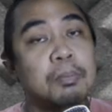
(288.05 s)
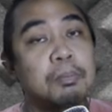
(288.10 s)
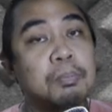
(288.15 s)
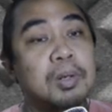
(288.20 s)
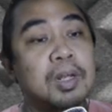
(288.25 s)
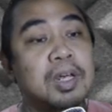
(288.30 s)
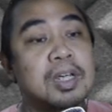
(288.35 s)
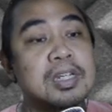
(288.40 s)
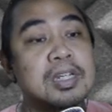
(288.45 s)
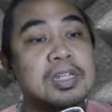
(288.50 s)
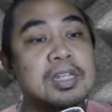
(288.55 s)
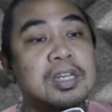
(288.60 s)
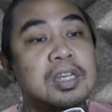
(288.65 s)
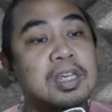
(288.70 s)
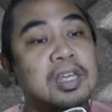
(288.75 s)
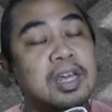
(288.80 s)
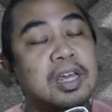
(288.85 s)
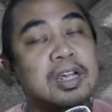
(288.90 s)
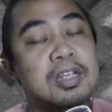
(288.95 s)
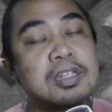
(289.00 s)
plus
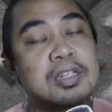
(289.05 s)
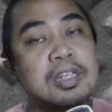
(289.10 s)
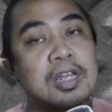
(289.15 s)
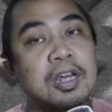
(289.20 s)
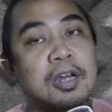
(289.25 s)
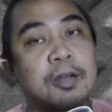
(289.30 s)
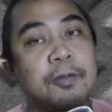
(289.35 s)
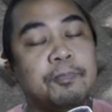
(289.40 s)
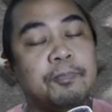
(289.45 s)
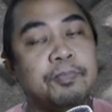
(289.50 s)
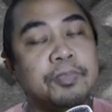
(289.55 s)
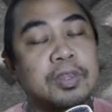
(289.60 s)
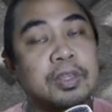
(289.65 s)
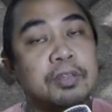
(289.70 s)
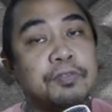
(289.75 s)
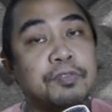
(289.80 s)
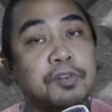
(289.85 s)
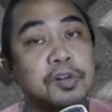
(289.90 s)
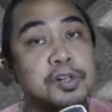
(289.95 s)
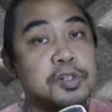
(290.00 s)
he has um,
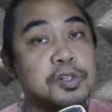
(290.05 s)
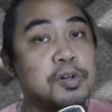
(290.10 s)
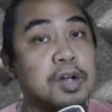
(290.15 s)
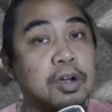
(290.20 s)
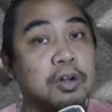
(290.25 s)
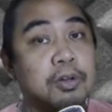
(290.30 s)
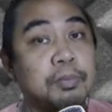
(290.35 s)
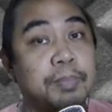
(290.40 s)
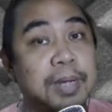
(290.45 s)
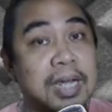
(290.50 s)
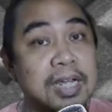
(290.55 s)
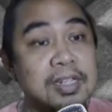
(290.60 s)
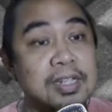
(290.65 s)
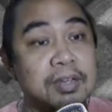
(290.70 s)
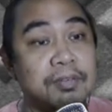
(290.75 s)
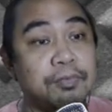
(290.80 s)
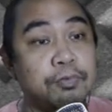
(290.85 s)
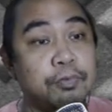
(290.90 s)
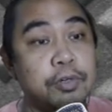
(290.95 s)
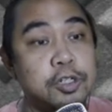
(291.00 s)
first Dragon
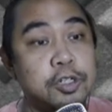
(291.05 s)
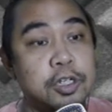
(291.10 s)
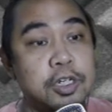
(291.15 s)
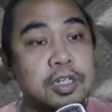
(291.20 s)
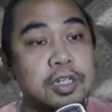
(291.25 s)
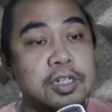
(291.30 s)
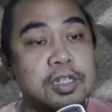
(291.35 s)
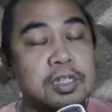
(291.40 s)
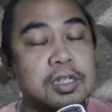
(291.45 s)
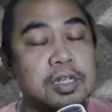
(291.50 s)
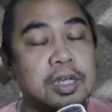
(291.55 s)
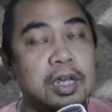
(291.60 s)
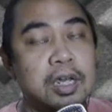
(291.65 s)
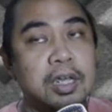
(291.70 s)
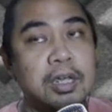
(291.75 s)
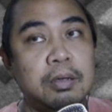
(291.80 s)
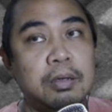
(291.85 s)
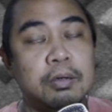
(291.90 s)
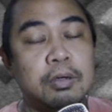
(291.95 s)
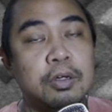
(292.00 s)
passive, which is
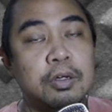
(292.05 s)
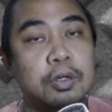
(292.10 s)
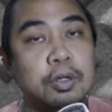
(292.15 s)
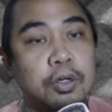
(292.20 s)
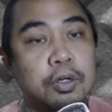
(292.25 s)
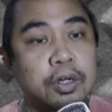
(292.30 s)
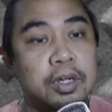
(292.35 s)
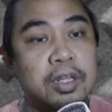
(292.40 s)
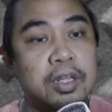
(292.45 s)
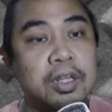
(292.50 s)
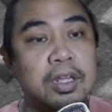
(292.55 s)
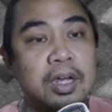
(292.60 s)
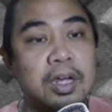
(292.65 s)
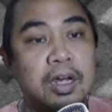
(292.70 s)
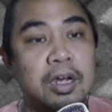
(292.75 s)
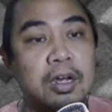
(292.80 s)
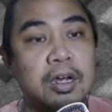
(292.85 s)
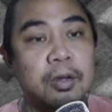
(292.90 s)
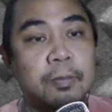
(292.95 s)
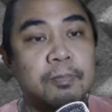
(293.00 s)
a good
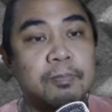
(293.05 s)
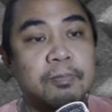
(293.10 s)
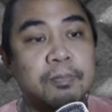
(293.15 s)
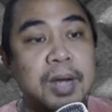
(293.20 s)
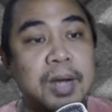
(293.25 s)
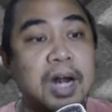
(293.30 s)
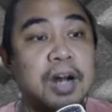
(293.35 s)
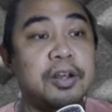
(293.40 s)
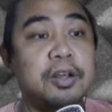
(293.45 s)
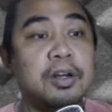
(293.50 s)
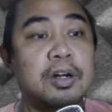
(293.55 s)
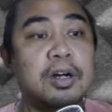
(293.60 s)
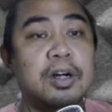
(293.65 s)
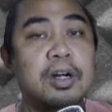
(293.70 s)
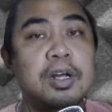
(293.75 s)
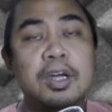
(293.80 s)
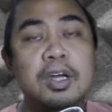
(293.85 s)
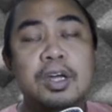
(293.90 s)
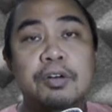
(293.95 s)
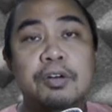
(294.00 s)
um, barrier
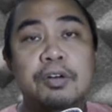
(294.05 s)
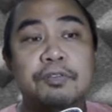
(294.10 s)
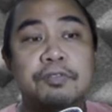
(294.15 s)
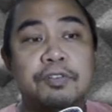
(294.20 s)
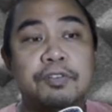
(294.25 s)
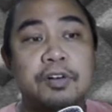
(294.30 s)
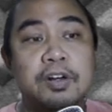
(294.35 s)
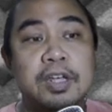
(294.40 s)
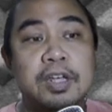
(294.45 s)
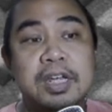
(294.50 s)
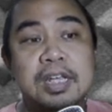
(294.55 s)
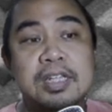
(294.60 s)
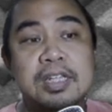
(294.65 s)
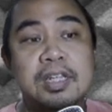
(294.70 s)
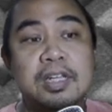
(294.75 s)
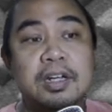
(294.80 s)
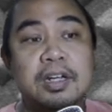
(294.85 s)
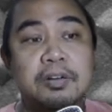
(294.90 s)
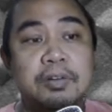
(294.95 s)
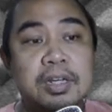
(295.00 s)
for his
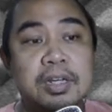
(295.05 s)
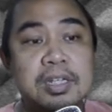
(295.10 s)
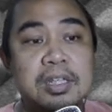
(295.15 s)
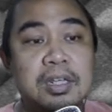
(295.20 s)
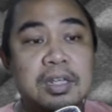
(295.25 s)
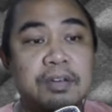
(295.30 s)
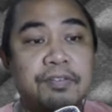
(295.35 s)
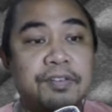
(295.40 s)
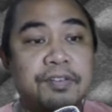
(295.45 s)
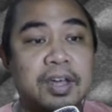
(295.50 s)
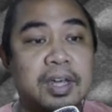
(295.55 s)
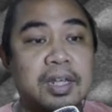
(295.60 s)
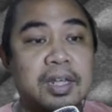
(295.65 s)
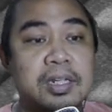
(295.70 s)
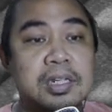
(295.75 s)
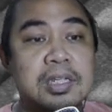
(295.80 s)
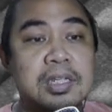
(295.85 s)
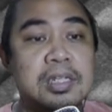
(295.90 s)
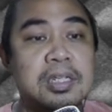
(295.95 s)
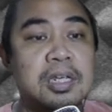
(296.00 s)
increased
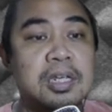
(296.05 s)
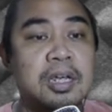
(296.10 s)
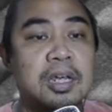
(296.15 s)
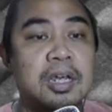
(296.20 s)
defense,